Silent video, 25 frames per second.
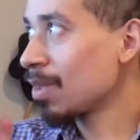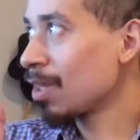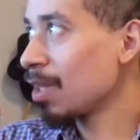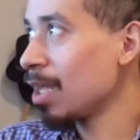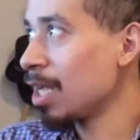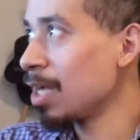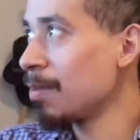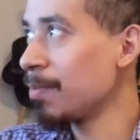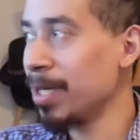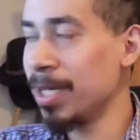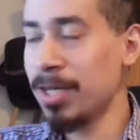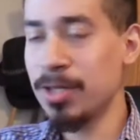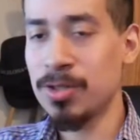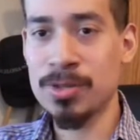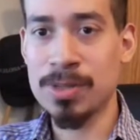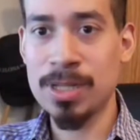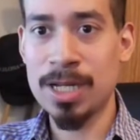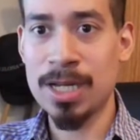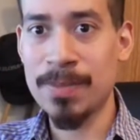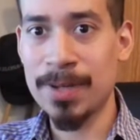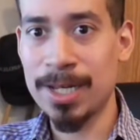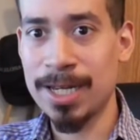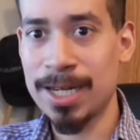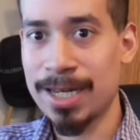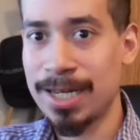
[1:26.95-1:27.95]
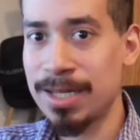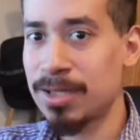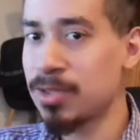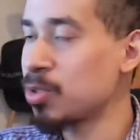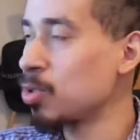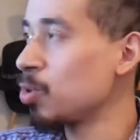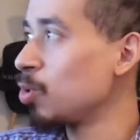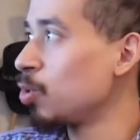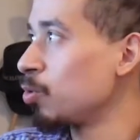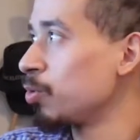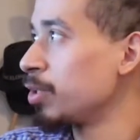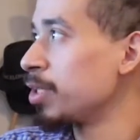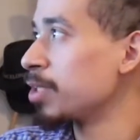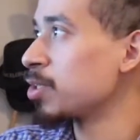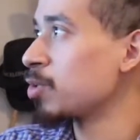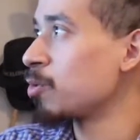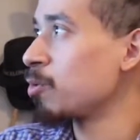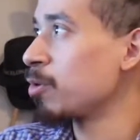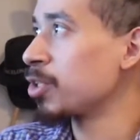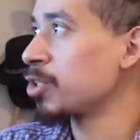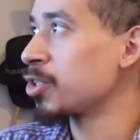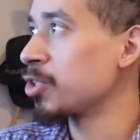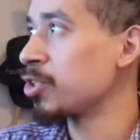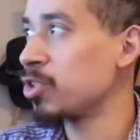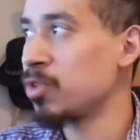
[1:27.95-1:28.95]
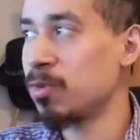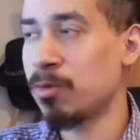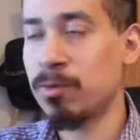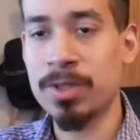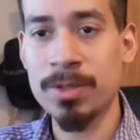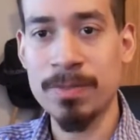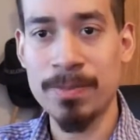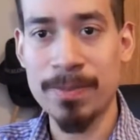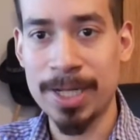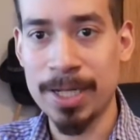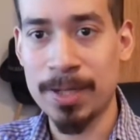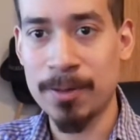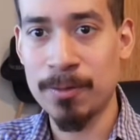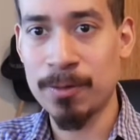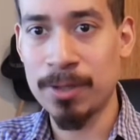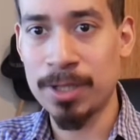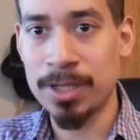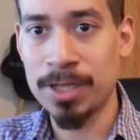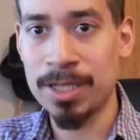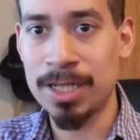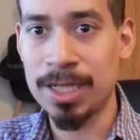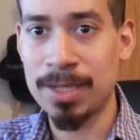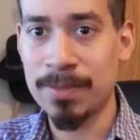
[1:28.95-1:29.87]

I'm gonna I'm gonna answer all these questions one by one.